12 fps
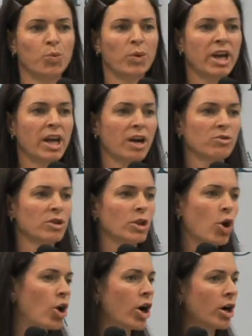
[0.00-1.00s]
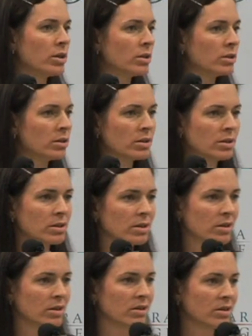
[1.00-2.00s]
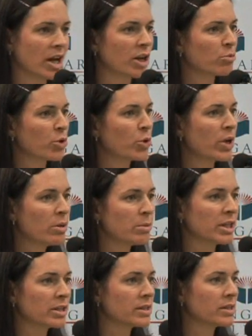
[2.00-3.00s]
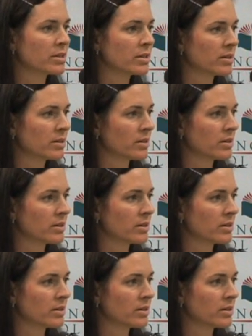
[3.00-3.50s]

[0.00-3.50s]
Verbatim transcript: we have a law that prohibits